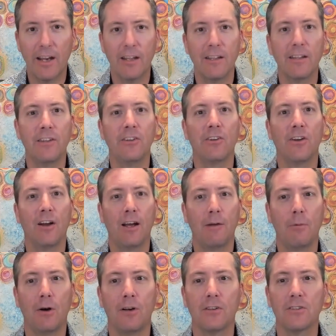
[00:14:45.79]
it in your
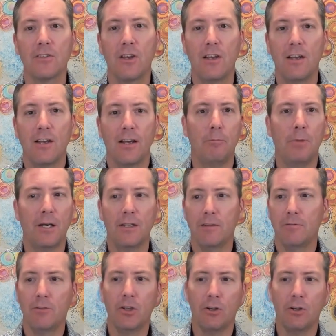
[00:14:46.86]
eyeballs, but,